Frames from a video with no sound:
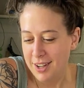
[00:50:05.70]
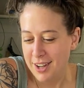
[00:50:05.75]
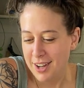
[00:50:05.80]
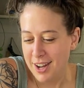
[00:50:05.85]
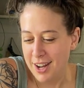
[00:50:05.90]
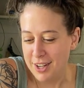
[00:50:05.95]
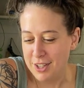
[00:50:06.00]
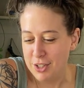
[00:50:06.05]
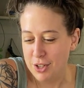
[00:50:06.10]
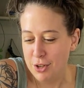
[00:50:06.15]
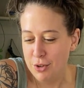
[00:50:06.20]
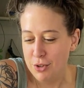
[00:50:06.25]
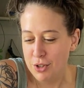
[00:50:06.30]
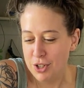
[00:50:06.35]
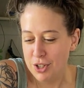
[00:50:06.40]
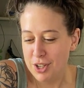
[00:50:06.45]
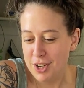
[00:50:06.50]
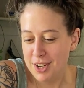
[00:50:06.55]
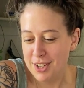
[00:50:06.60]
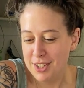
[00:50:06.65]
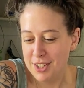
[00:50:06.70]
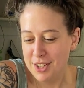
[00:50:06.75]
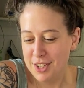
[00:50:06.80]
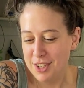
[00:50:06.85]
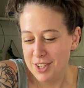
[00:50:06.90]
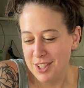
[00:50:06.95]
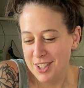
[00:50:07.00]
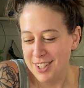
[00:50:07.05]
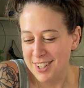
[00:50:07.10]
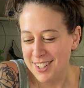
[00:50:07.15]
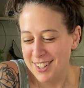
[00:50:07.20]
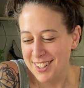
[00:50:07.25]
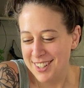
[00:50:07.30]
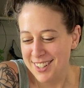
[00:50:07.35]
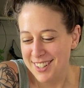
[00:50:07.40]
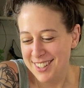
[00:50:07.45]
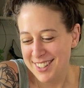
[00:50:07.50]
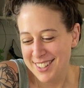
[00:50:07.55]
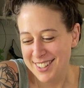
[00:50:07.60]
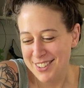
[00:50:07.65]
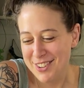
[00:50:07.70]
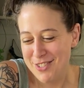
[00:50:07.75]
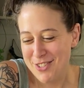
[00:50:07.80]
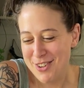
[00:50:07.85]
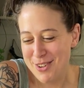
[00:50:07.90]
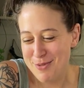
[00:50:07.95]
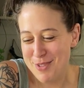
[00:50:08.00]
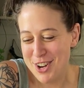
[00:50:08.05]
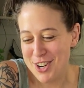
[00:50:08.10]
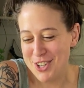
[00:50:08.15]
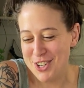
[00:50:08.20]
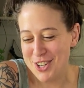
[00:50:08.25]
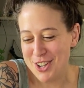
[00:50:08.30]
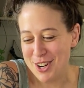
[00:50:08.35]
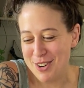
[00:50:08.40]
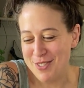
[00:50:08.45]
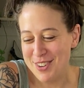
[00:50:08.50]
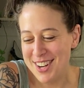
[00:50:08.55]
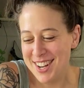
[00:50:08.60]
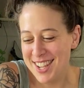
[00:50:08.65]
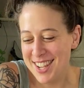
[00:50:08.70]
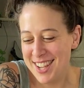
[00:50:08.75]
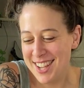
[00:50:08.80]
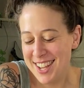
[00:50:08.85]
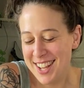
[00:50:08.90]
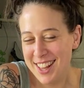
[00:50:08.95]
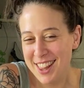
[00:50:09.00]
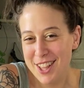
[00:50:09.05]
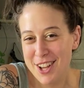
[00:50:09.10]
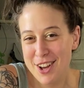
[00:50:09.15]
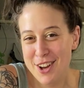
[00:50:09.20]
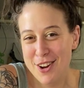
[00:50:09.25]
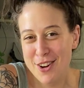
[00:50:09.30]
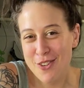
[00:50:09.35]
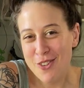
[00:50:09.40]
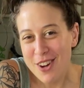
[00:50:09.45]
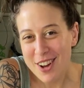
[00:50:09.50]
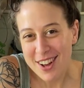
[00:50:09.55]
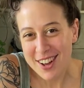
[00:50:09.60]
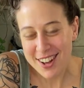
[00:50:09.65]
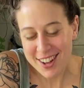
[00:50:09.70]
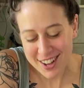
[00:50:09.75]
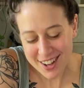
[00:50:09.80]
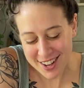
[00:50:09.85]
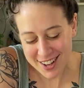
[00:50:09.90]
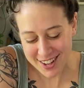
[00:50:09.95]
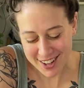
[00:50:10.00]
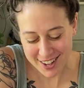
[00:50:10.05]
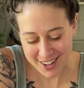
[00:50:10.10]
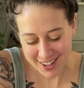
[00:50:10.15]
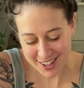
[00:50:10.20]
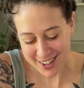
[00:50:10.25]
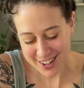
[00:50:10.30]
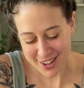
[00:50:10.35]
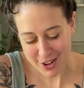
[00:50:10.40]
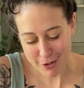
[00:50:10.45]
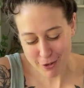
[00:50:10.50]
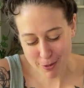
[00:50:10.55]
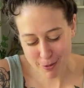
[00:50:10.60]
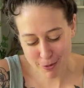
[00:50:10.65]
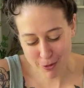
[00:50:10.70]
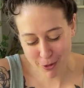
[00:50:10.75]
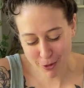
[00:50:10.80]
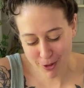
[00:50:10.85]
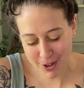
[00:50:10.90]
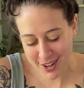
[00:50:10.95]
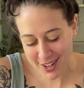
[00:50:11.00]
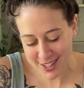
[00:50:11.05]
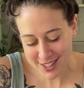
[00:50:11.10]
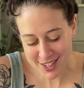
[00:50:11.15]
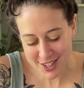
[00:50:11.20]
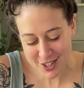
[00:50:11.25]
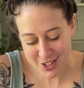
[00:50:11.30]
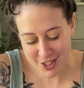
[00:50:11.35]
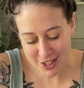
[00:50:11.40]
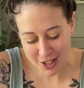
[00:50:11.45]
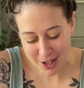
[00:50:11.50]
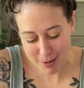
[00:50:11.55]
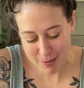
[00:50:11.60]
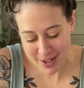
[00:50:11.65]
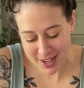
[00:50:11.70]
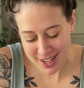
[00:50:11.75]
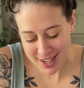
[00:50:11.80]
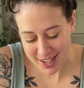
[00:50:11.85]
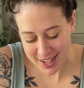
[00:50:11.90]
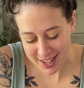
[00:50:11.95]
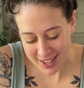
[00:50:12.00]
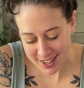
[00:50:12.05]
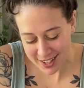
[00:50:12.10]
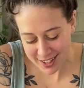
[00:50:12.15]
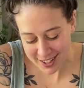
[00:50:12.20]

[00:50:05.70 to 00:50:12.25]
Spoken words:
Altuschnisch from Germany. Hello. From Florida to Germany.